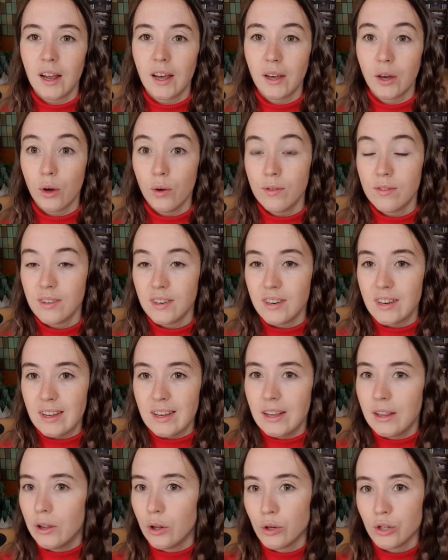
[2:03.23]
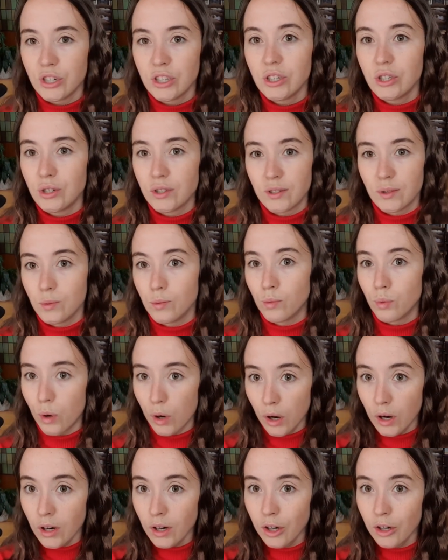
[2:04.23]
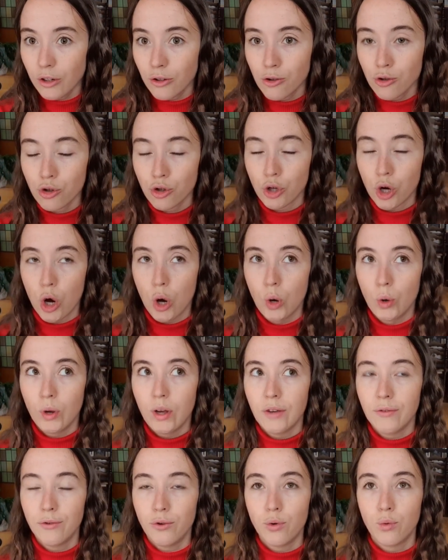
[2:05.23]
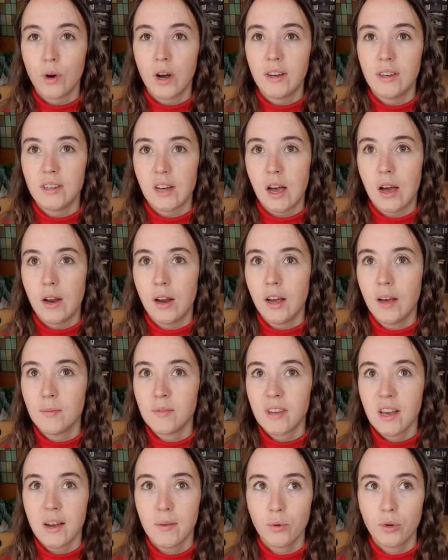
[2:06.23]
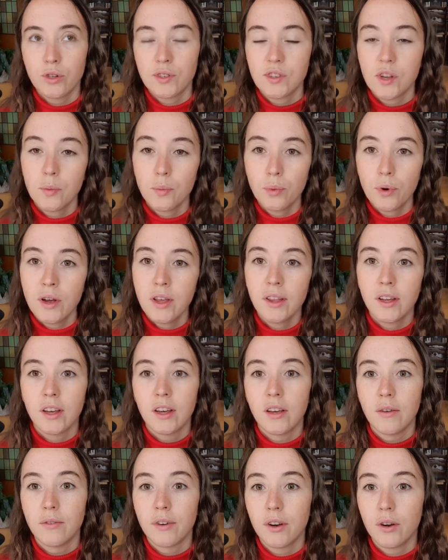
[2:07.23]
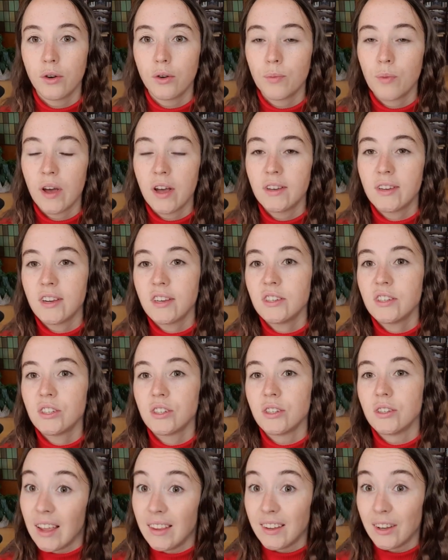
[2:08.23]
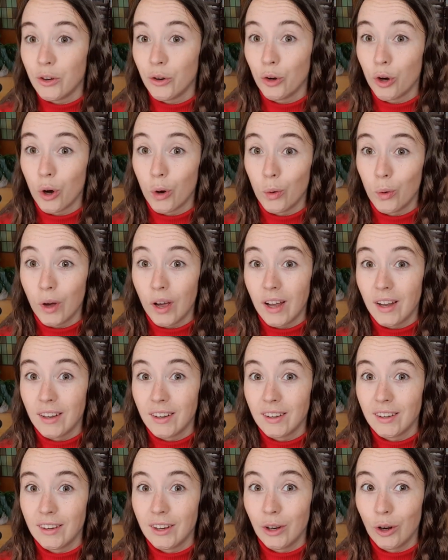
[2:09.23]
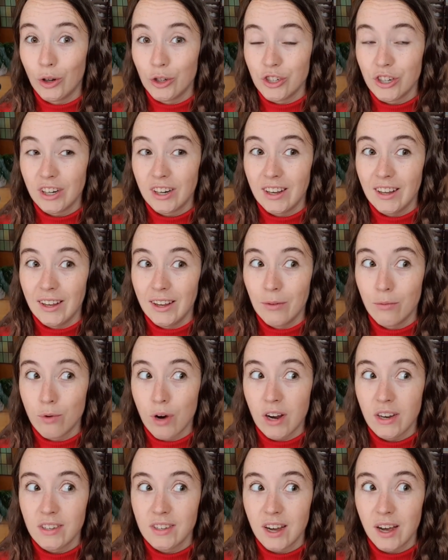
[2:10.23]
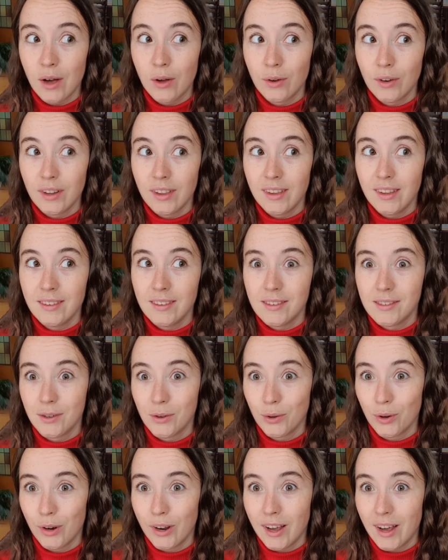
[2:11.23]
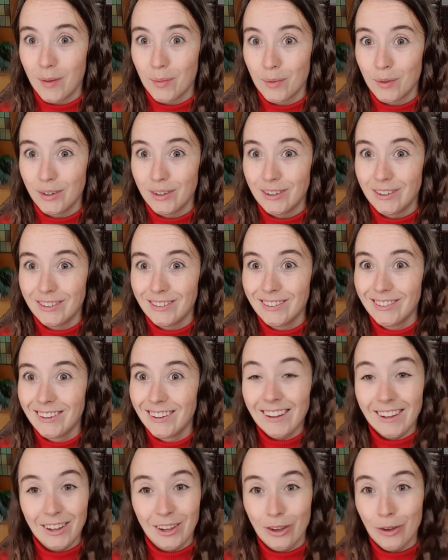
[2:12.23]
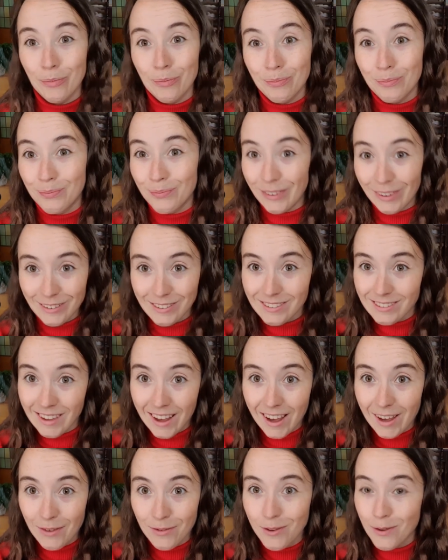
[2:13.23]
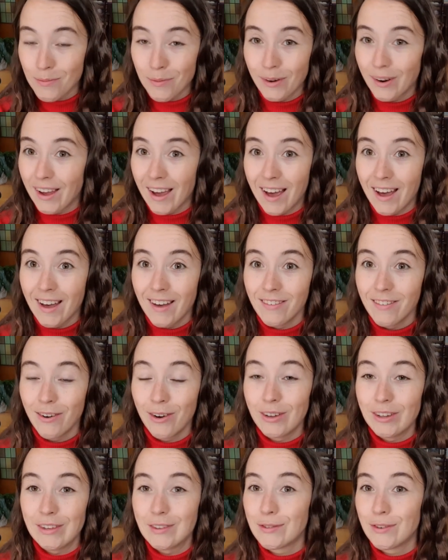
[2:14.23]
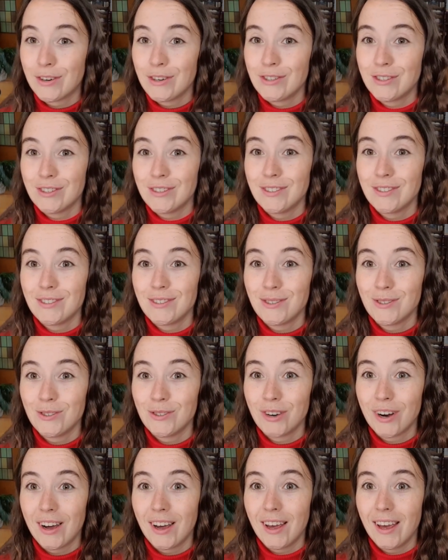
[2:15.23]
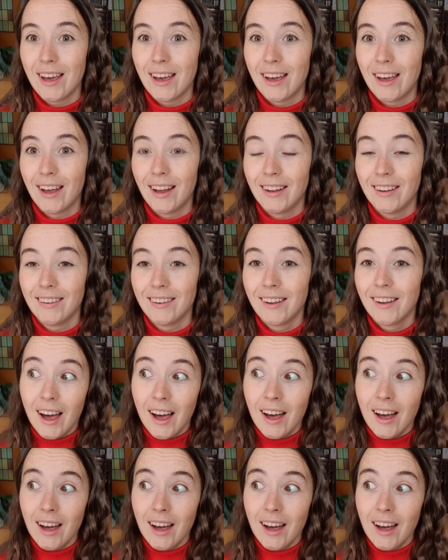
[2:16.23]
like OCD, logic doesn't work. So if you write down, I'm scared I'm going to stop breathing if I don't pay attention, and then you go and logically write down, this is not going to happen. Like you're safe, your body has all these functions to try and,